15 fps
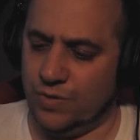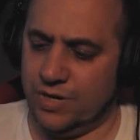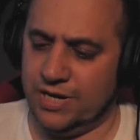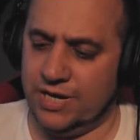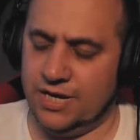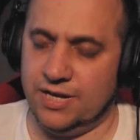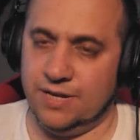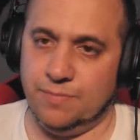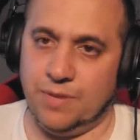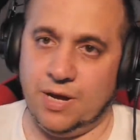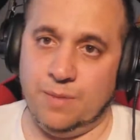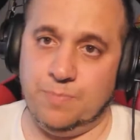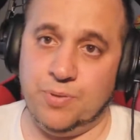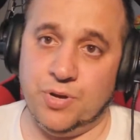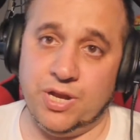we're going
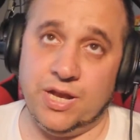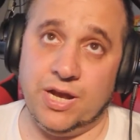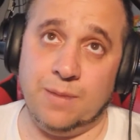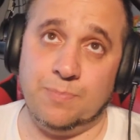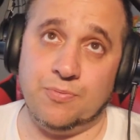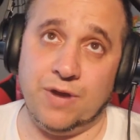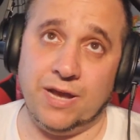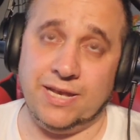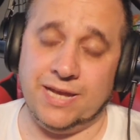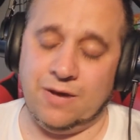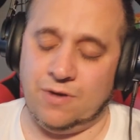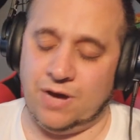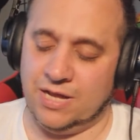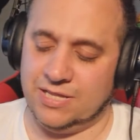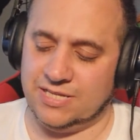to put it up right
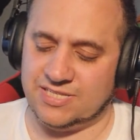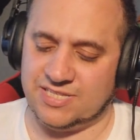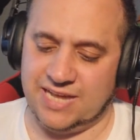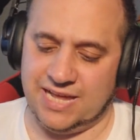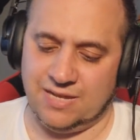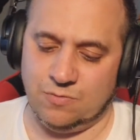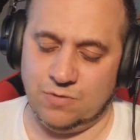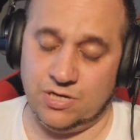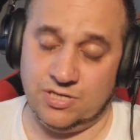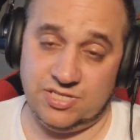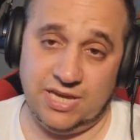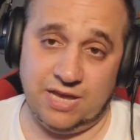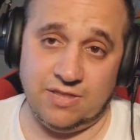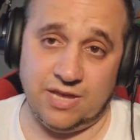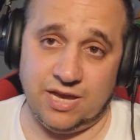now on the stand, and we're going to
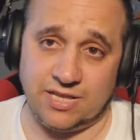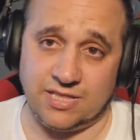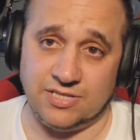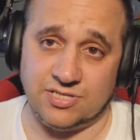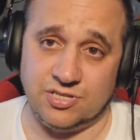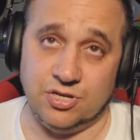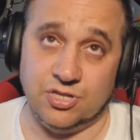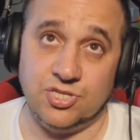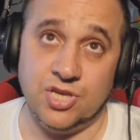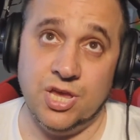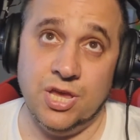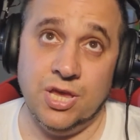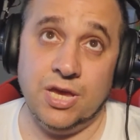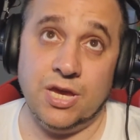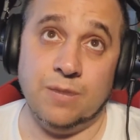see how the heck this looks
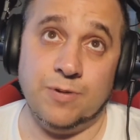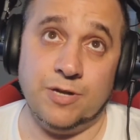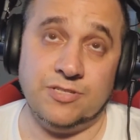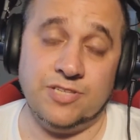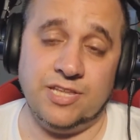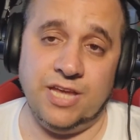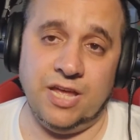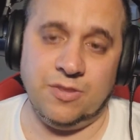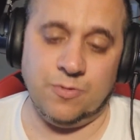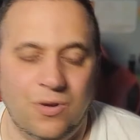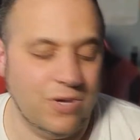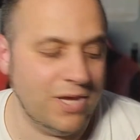compared to the other one.